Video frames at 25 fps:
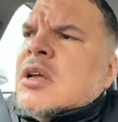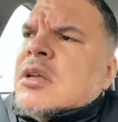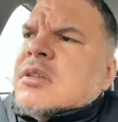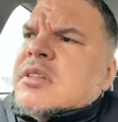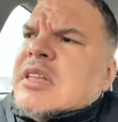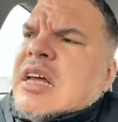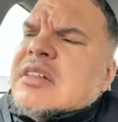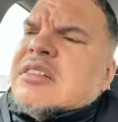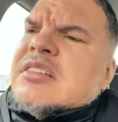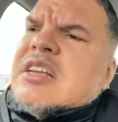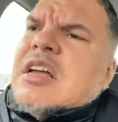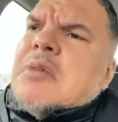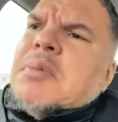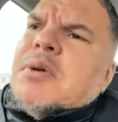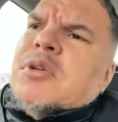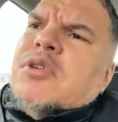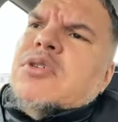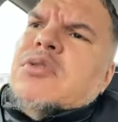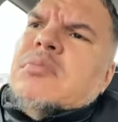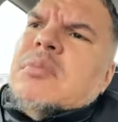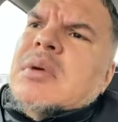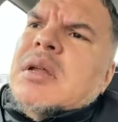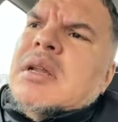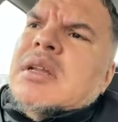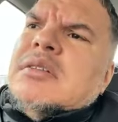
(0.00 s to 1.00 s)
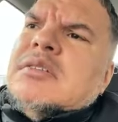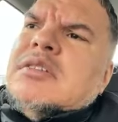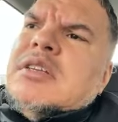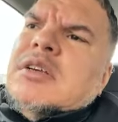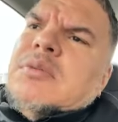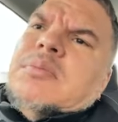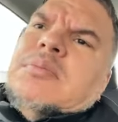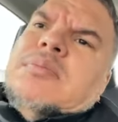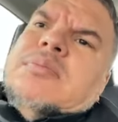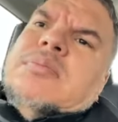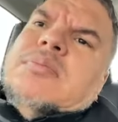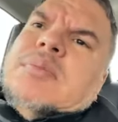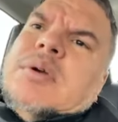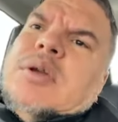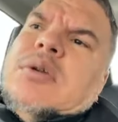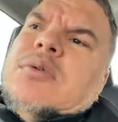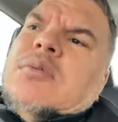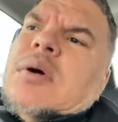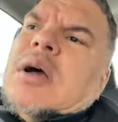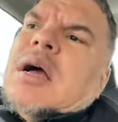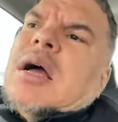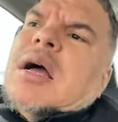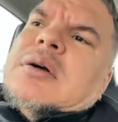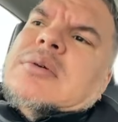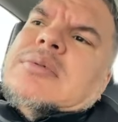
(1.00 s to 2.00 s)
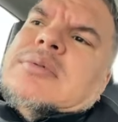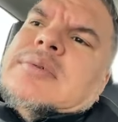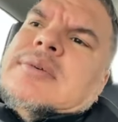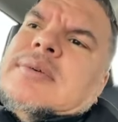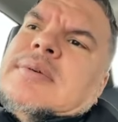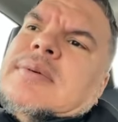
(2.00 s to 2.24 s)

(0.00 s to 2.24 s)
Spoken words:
That type of humility we don't have.